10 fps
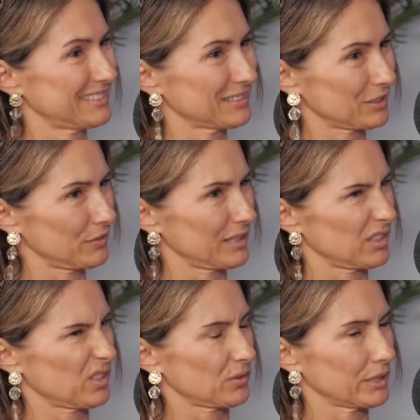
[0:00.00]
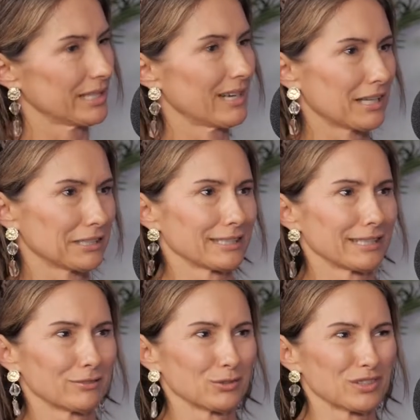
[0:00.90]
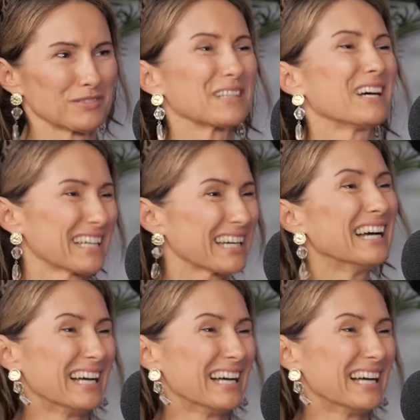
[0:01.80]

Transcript: So it's sort of at the 3 onion levels, if you like,